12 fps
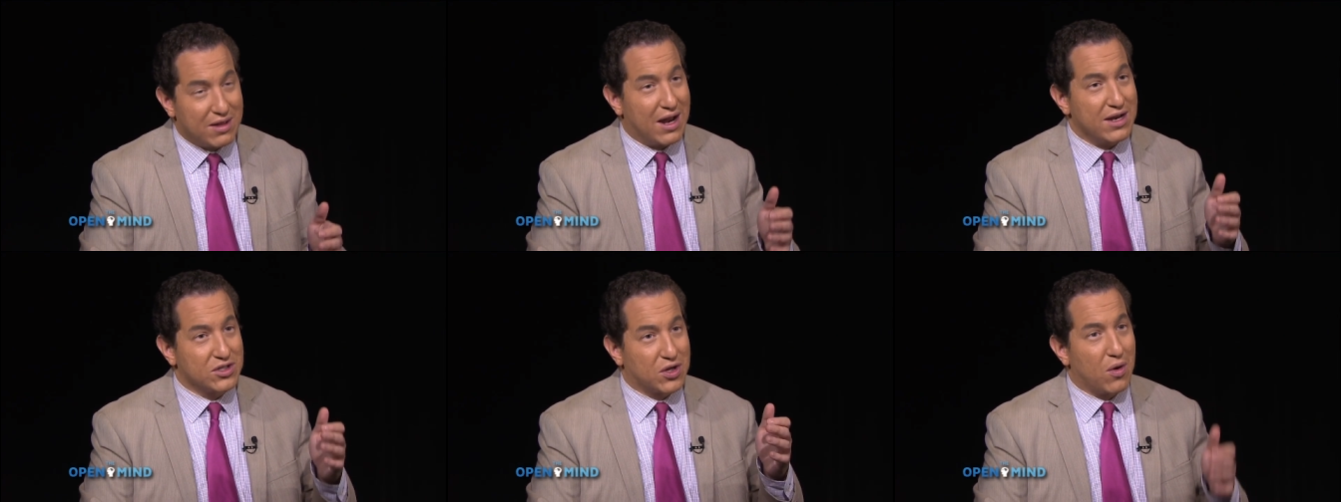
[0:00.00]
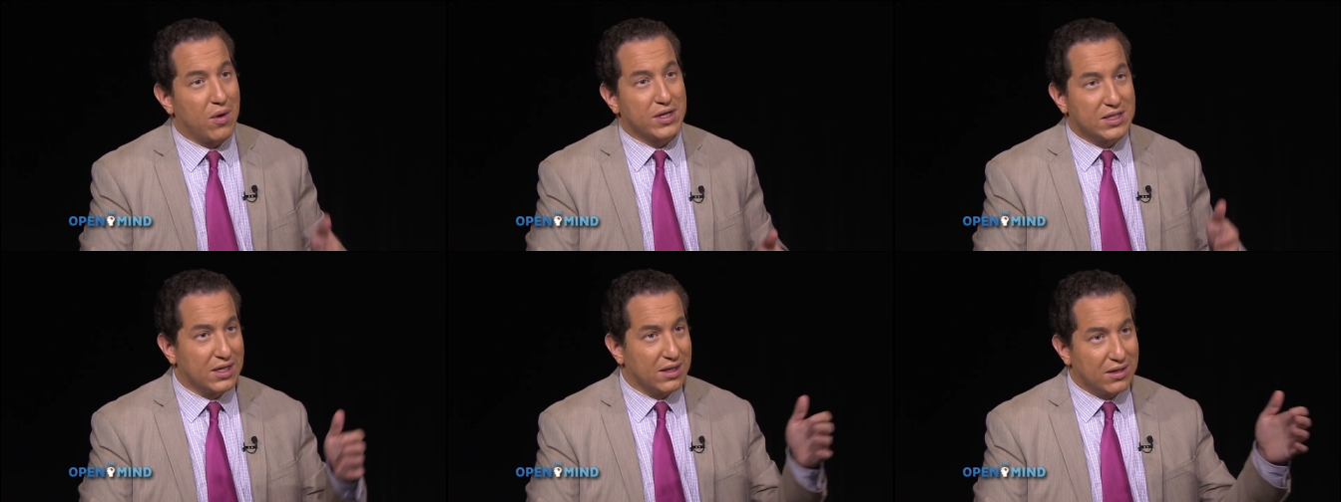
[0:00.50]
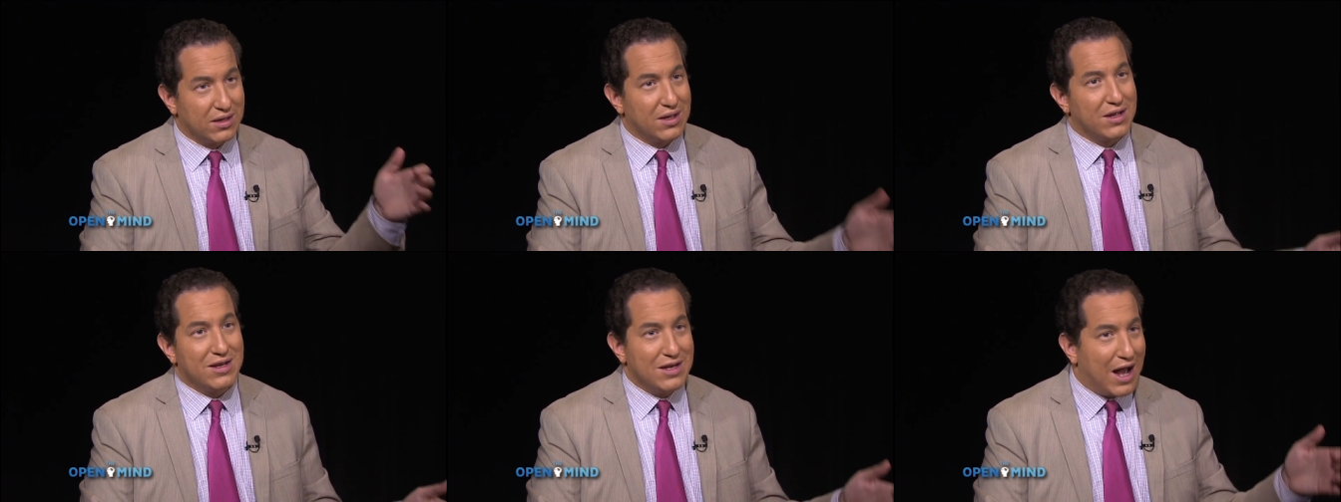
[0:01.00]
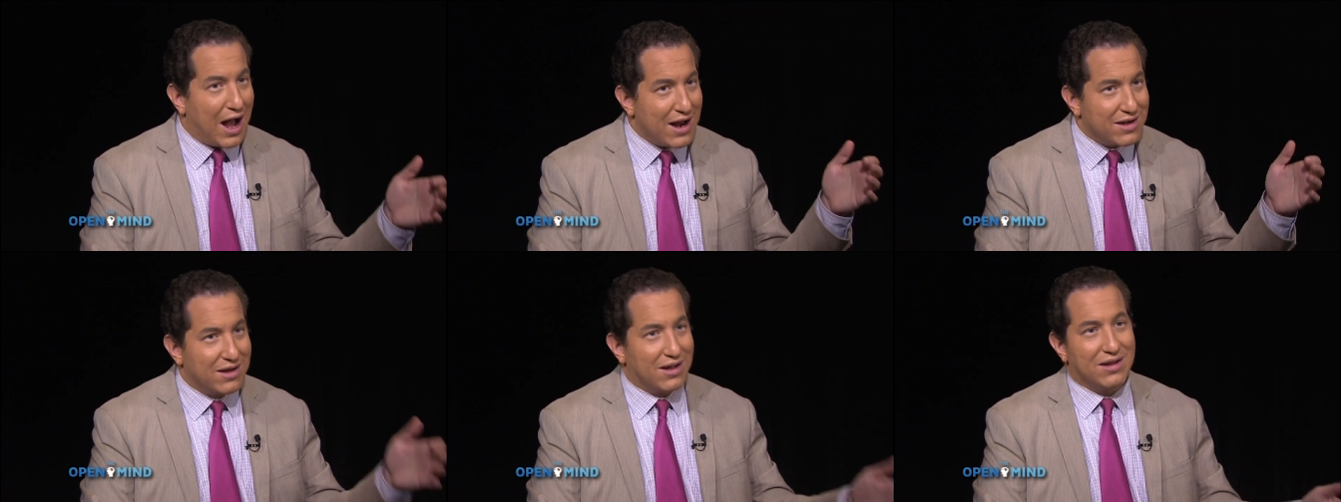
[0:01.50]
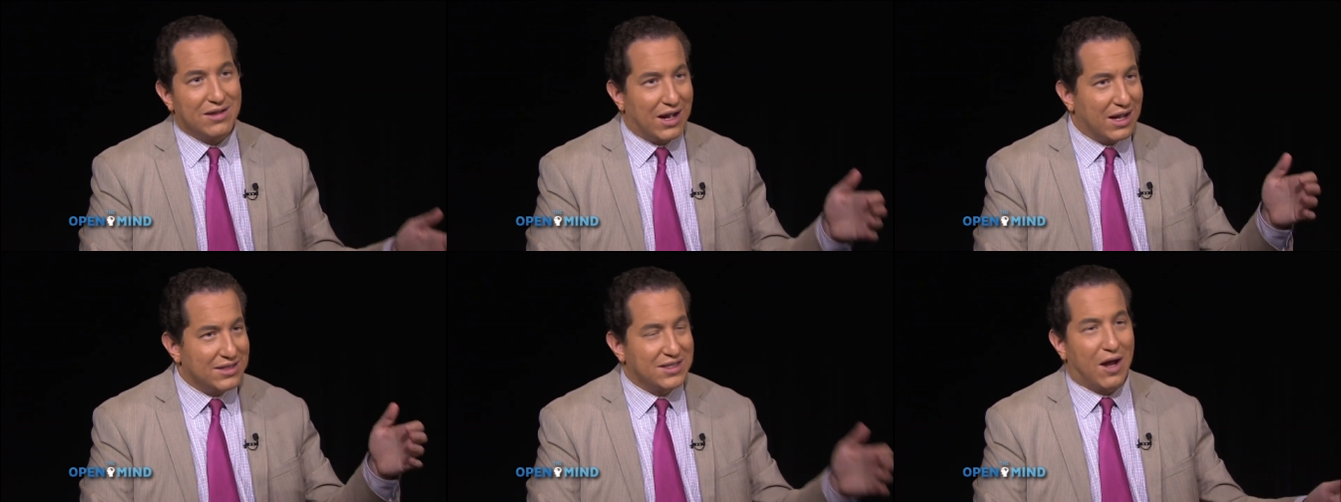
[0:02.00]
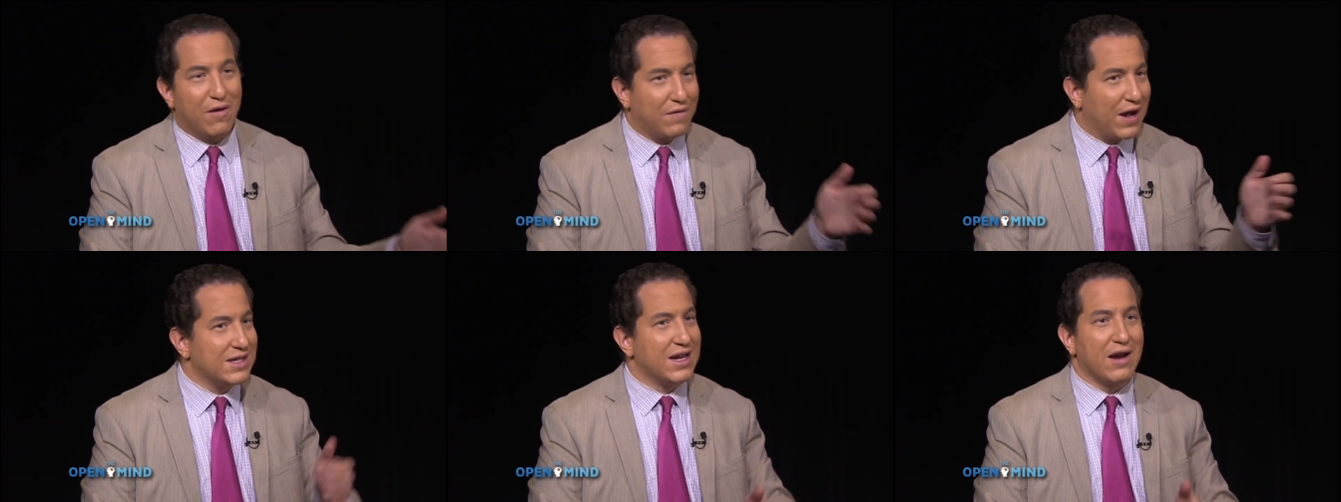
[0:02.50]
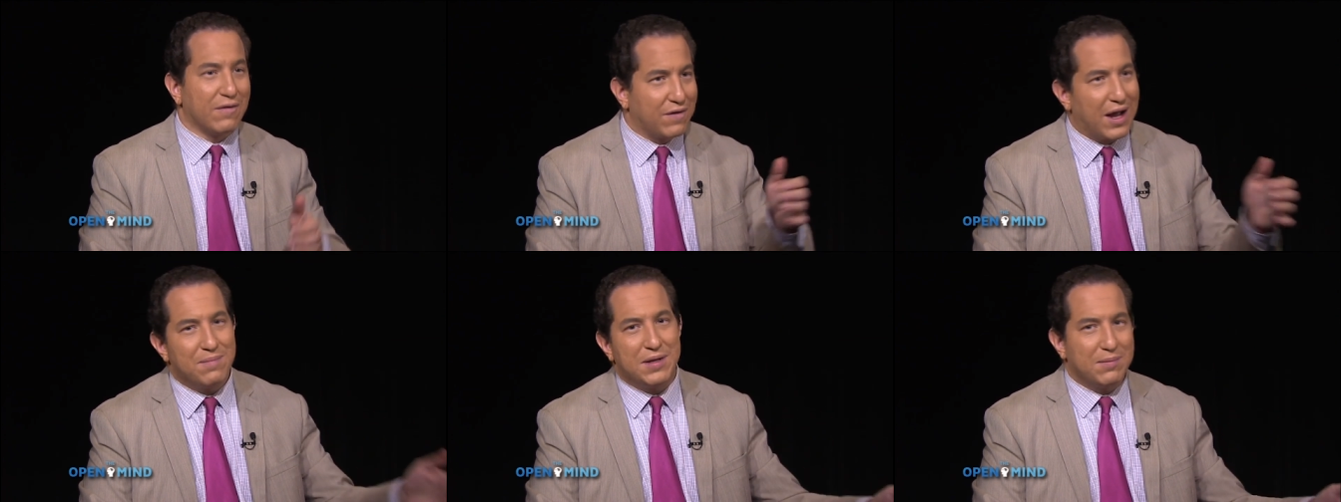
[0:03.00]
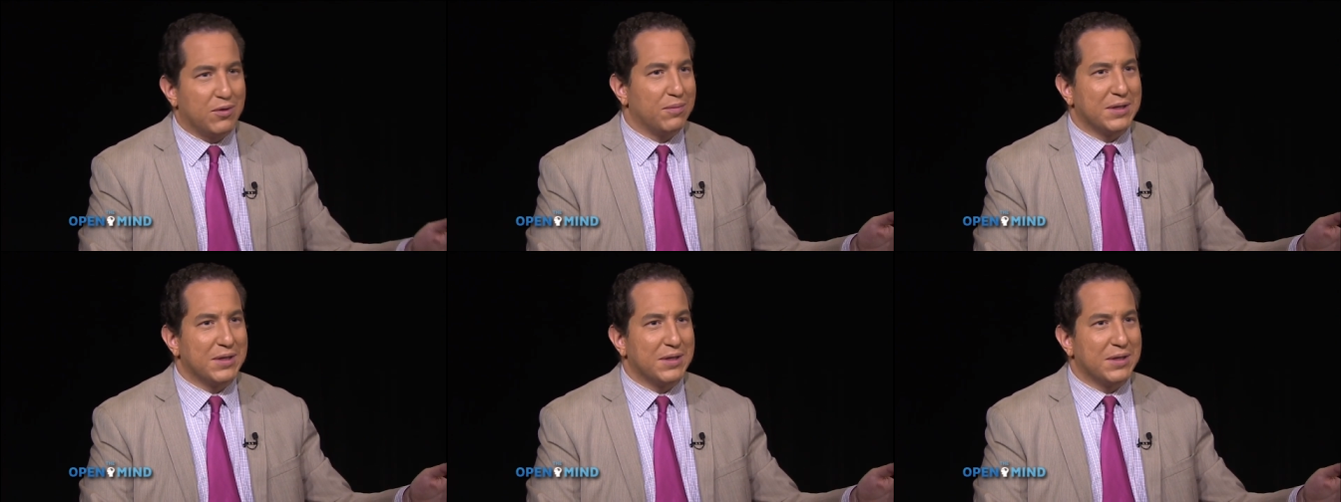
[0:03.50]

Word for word: that is going to not self identify people